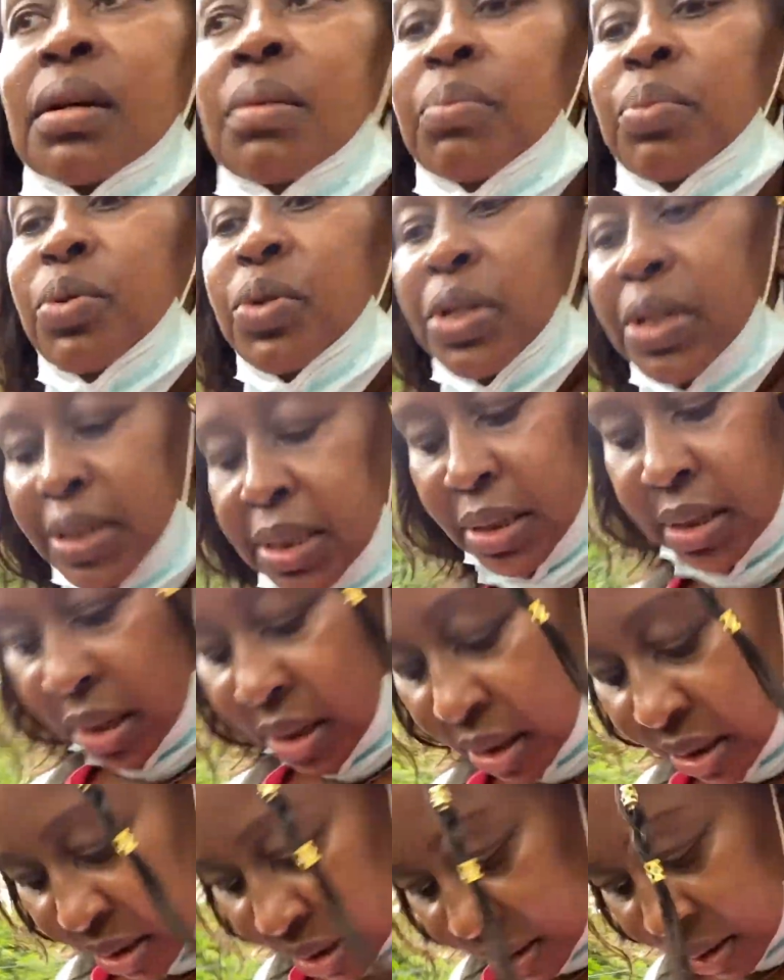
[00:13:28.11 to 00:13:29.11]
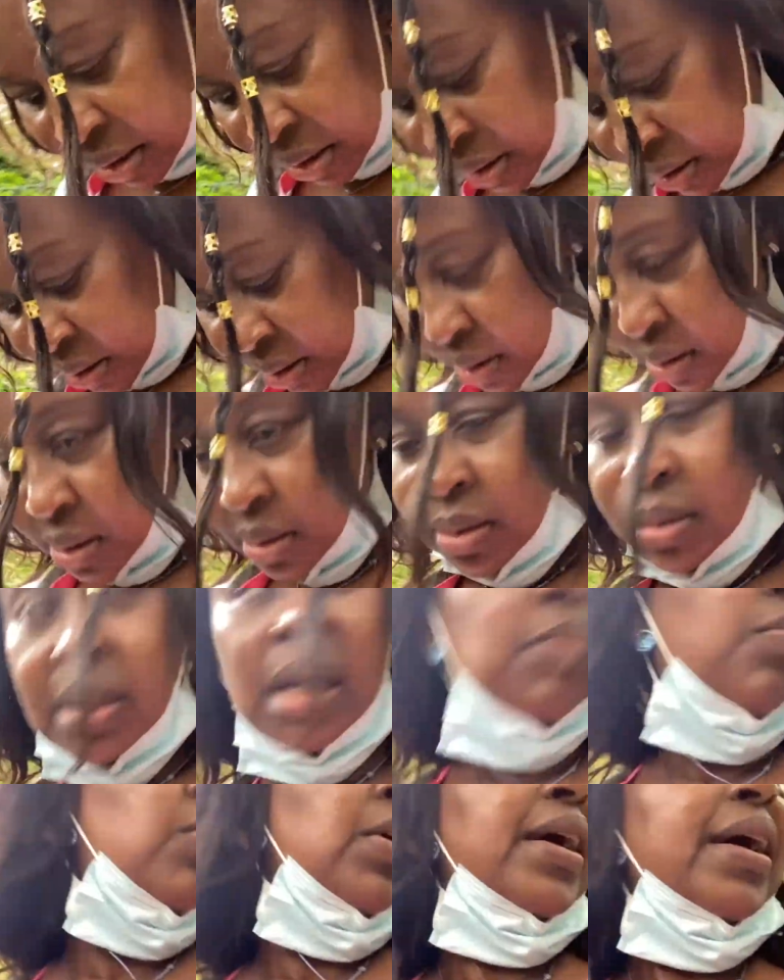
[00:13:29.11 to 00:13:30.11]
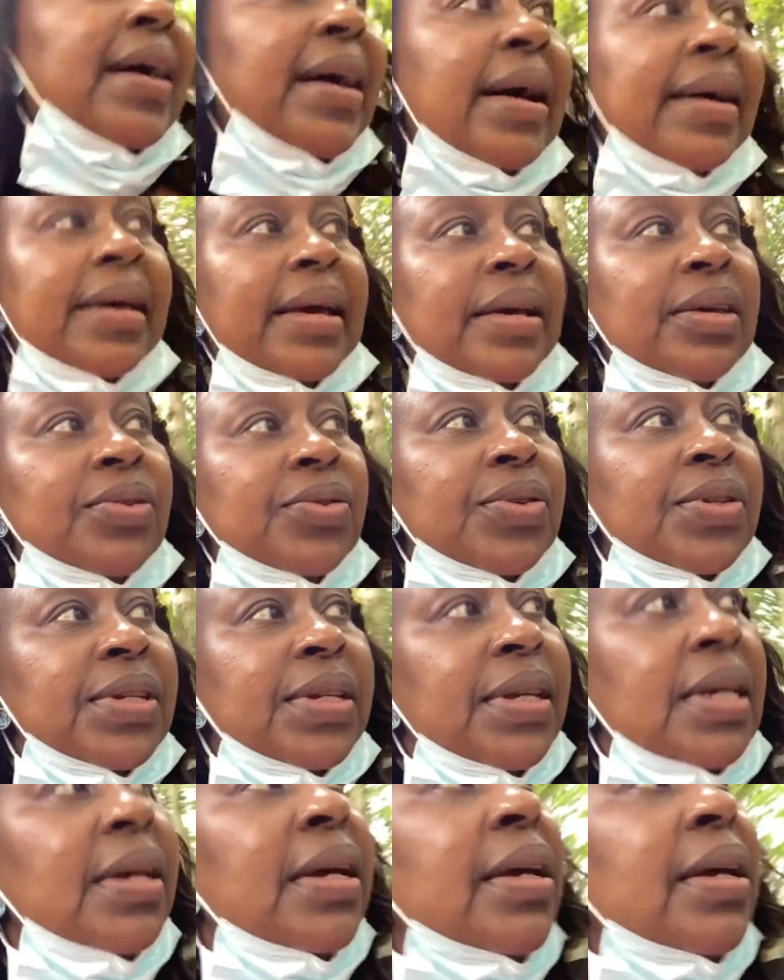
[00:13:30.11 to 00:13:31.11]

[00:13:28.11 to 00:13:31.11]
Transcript: put it somewhere higher, you see